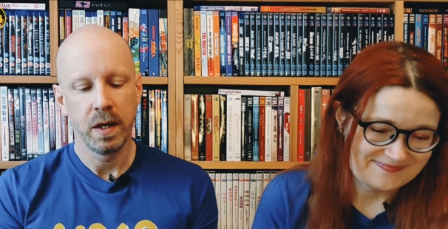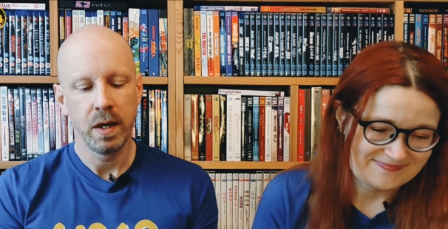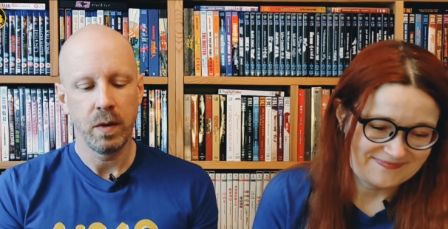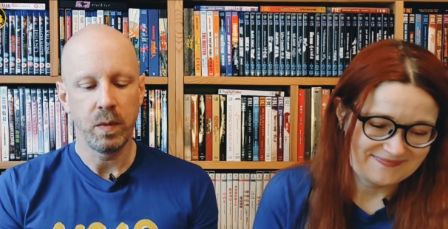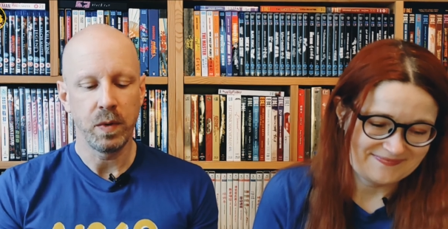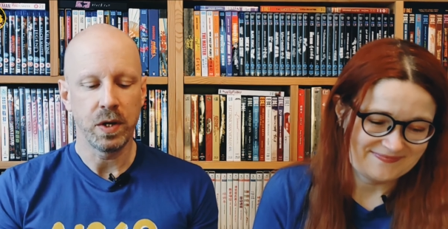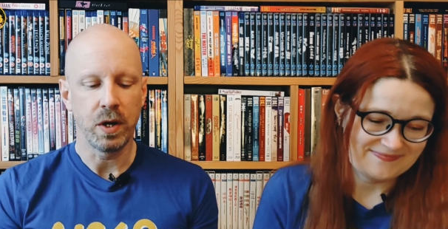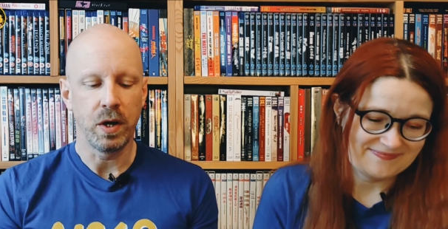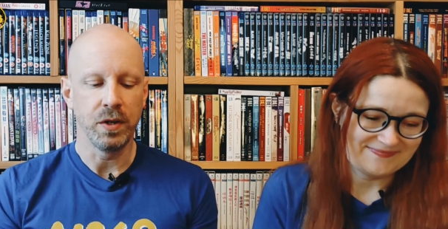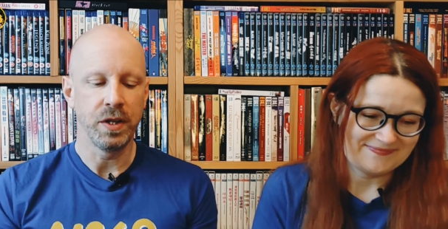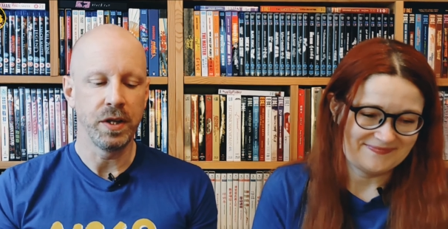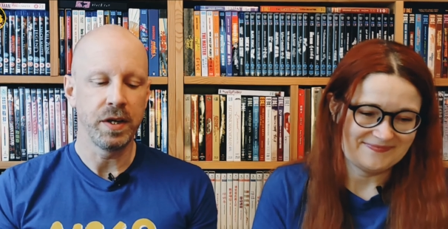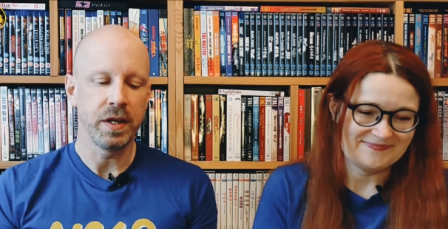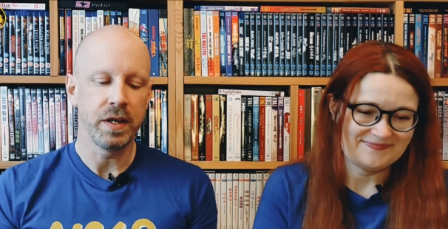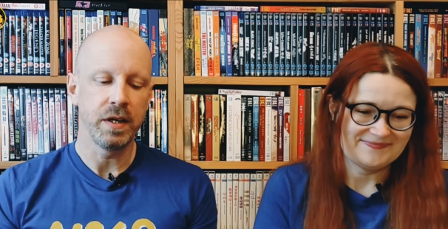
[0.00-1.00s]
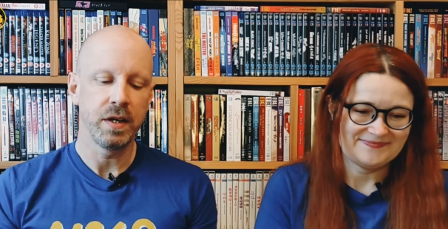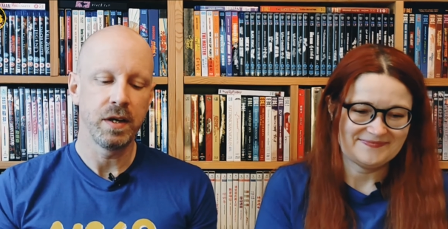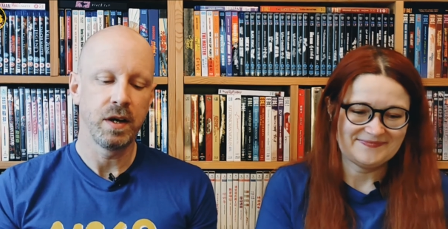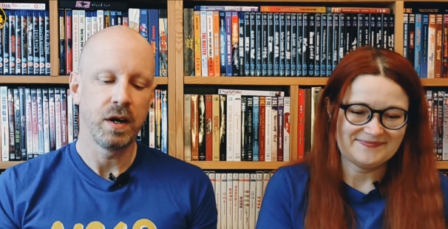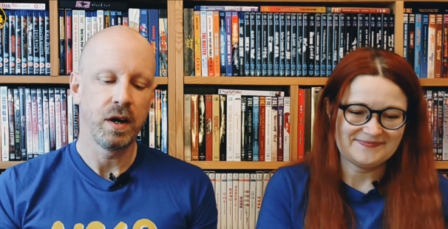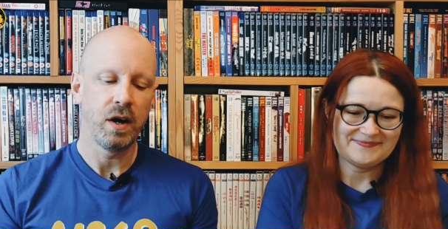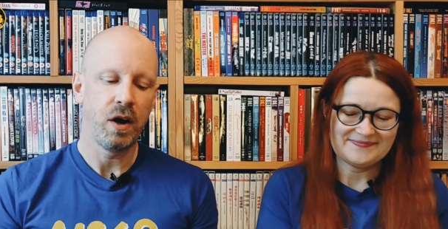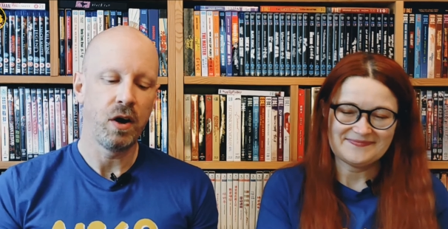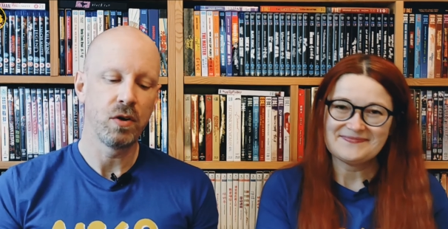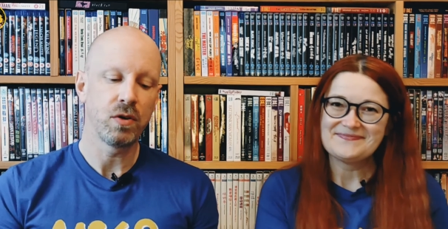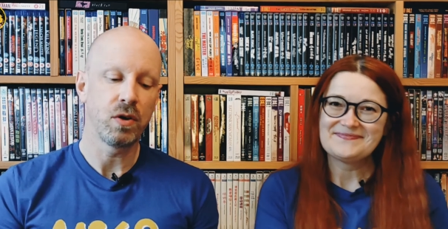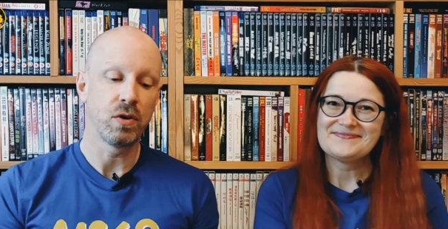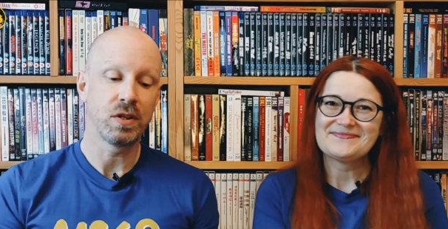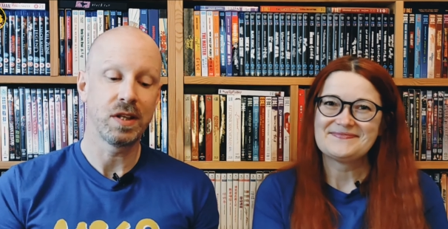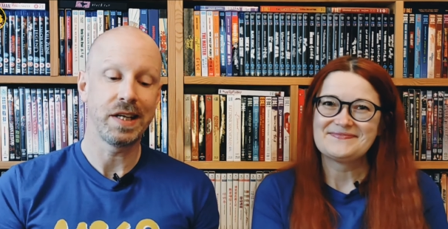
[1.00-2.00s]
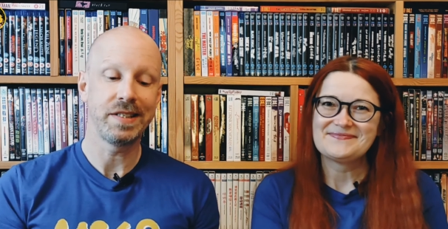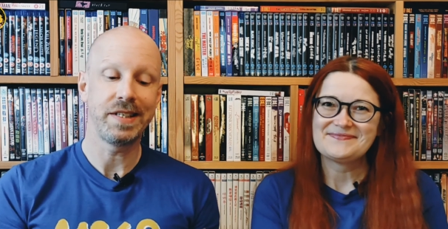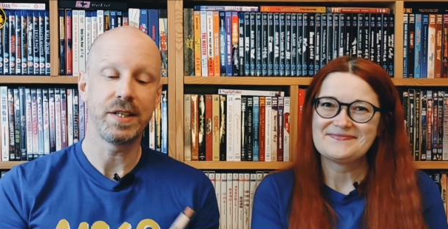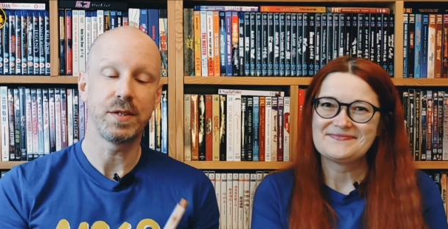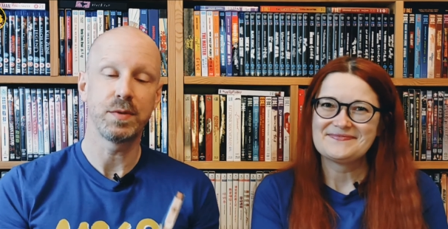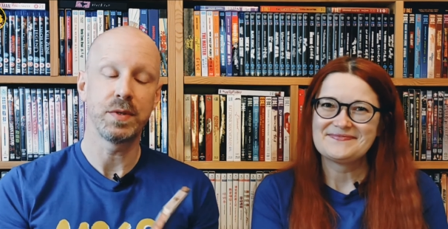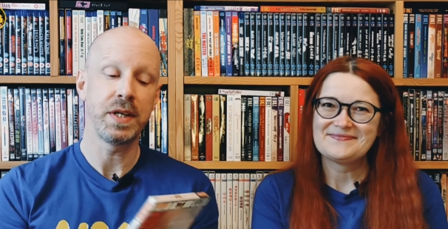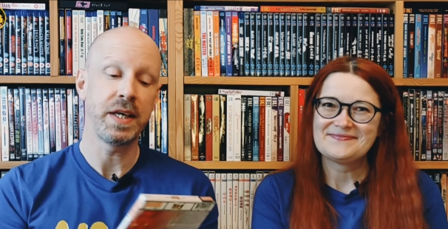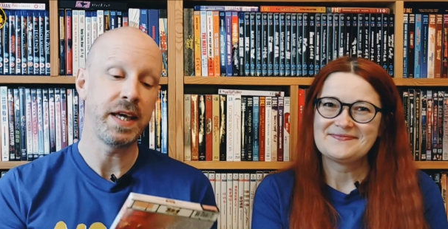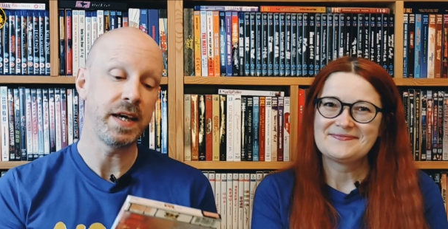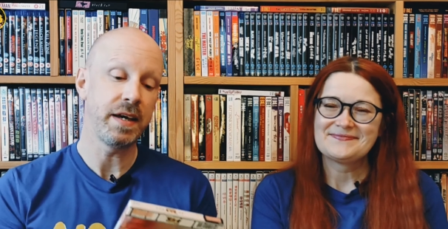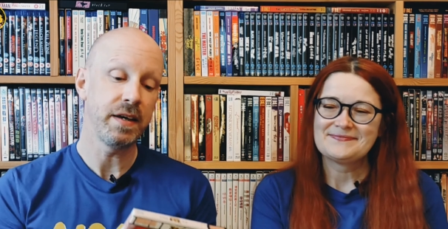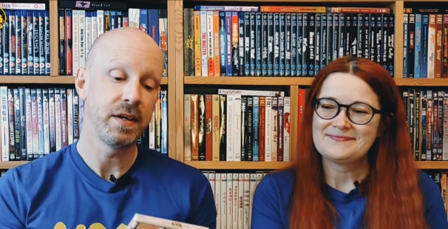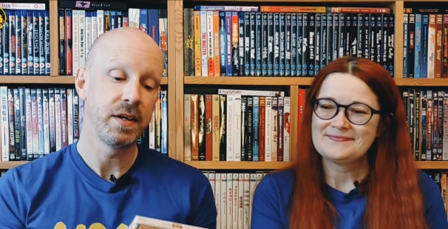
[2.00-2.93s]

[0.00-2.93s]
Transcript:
Speaker 1: We've got another Hong Kong Classics one here.